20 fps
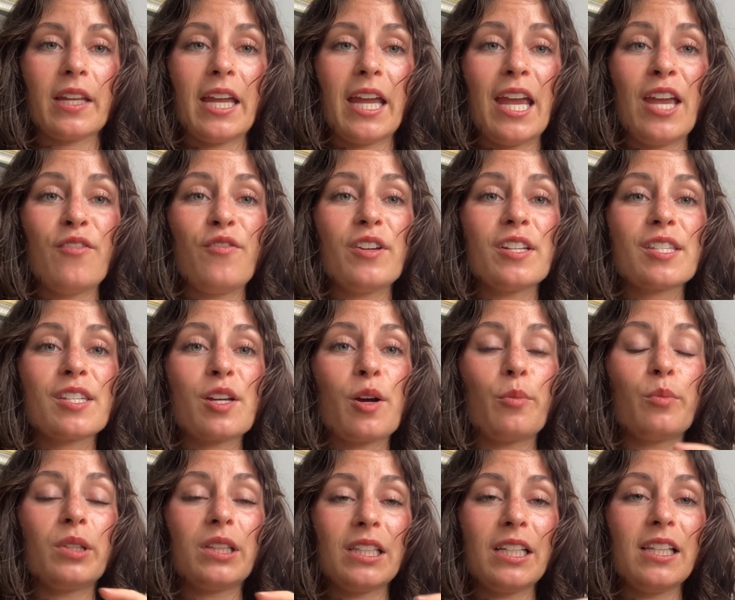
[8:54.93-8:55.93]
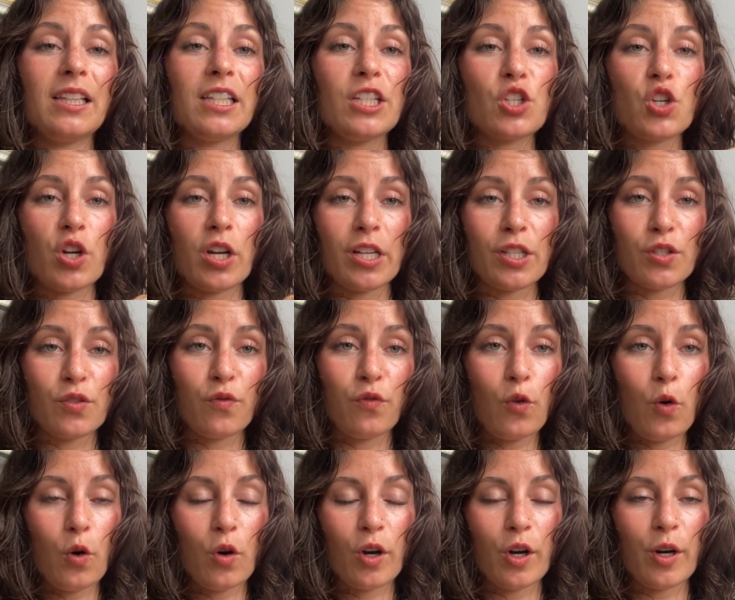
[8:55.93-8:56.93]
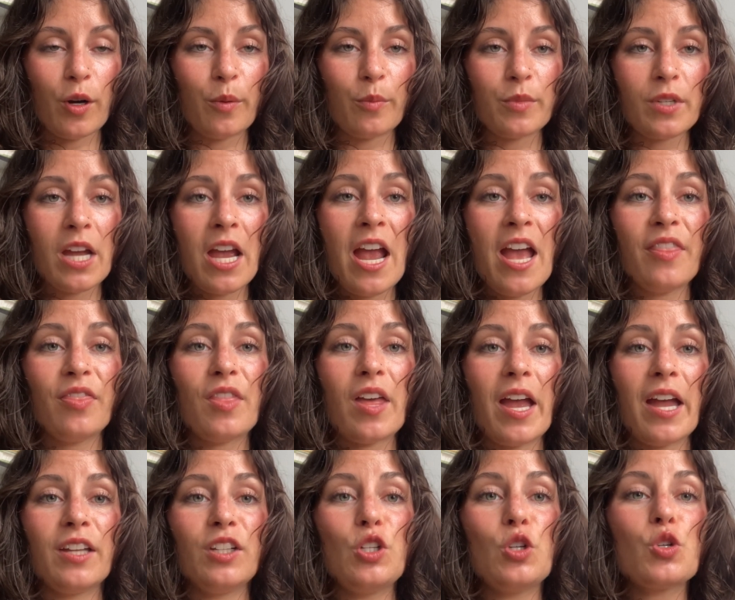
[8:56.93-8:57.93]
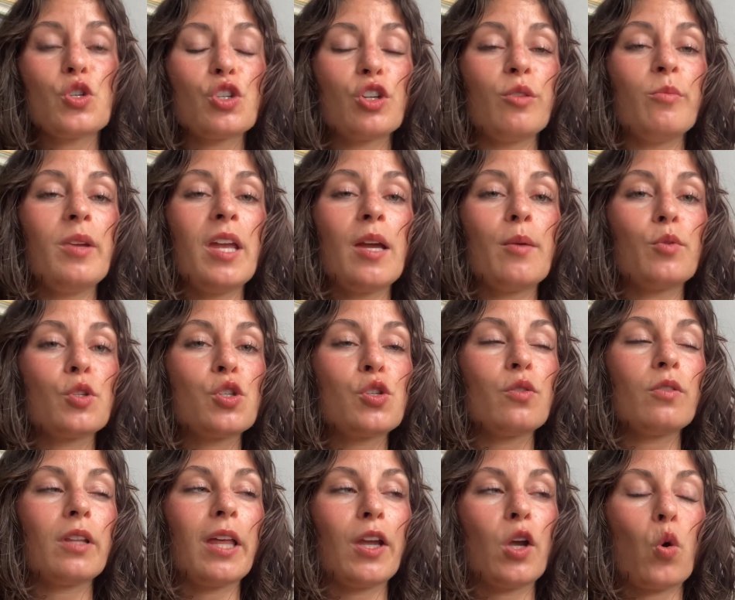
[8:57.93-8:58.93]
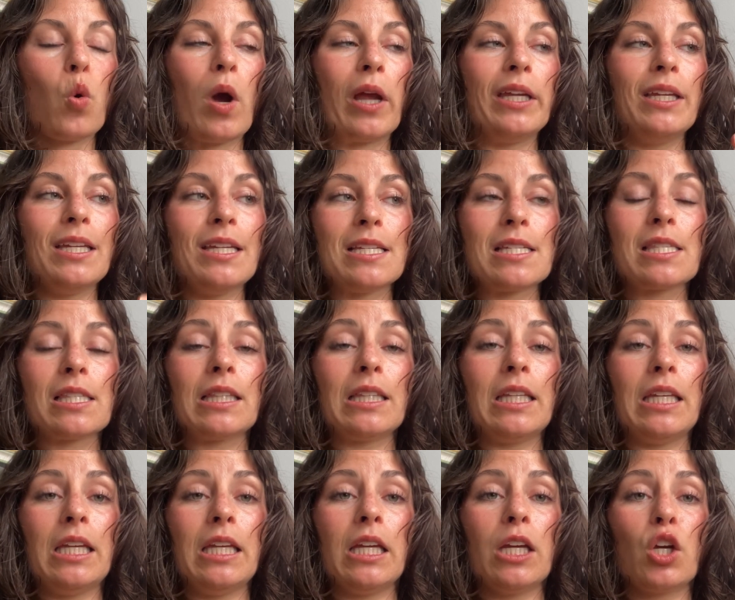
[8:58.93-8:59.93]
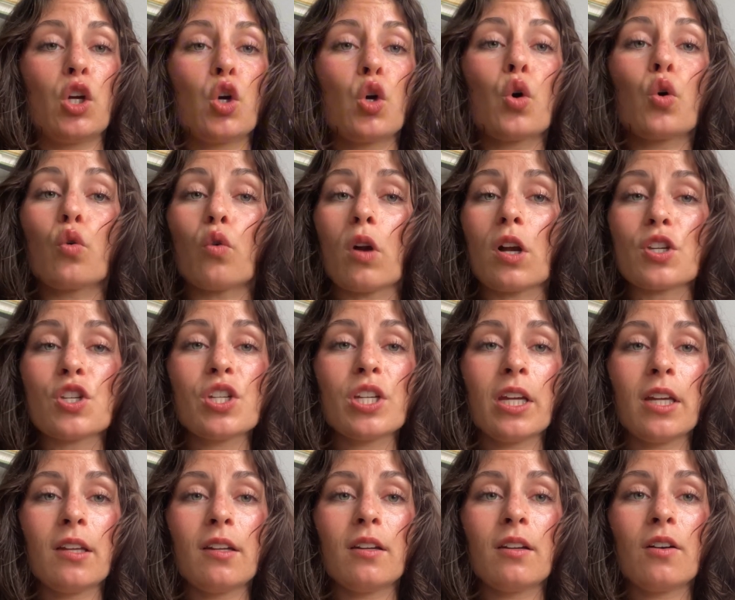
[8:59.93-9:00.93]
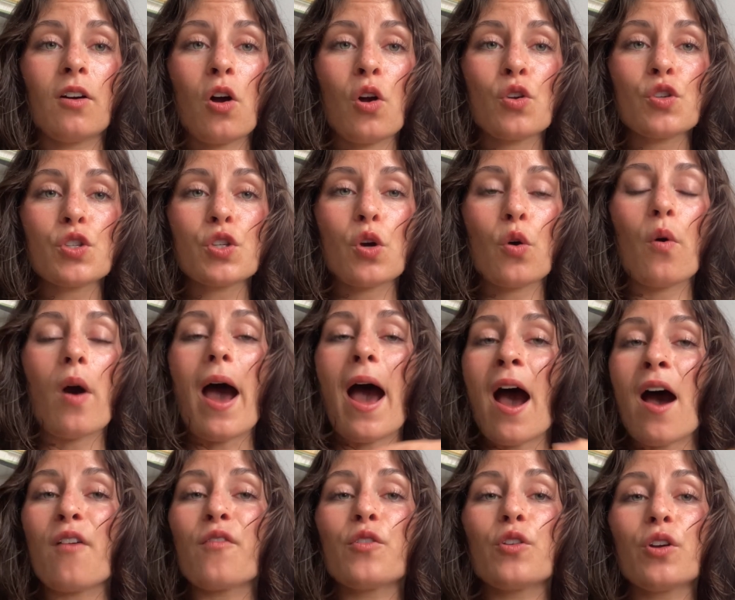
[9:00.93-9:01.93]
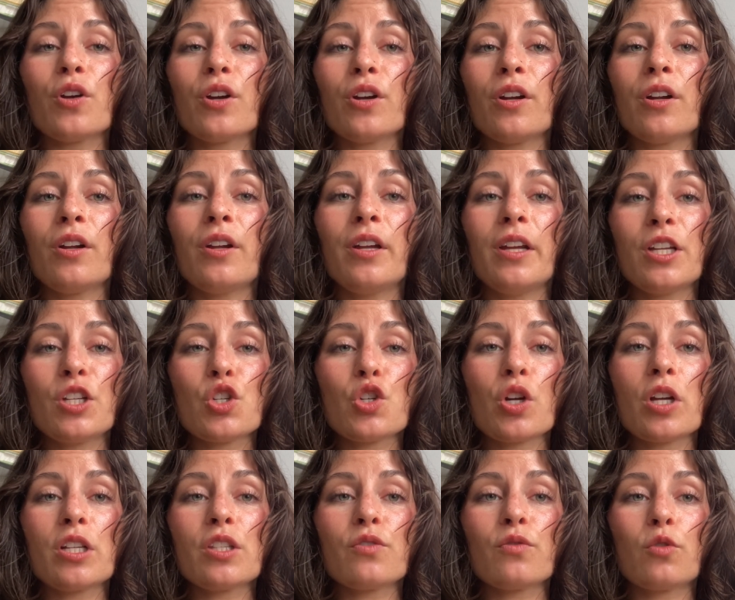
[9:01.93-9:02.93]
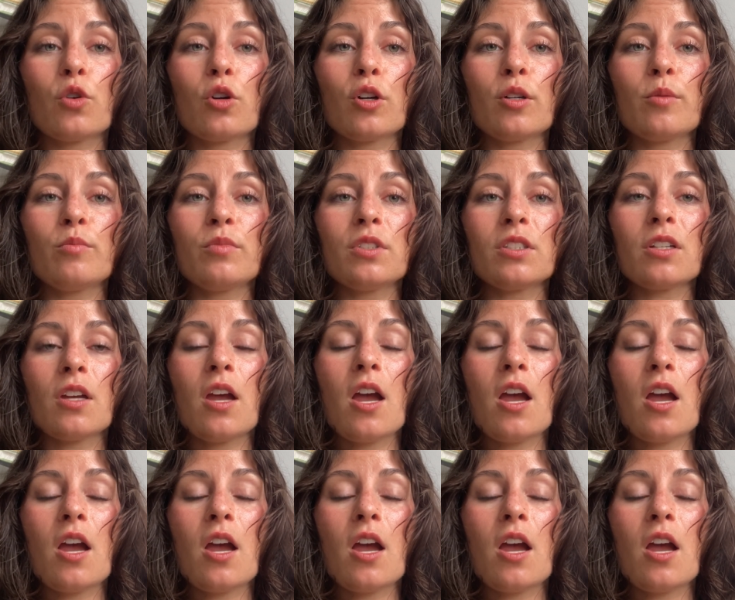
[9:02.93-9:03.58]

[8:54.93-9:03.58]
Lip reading: If it's completely transformed, then you should be able to like quite easily crush it also after it's transformed.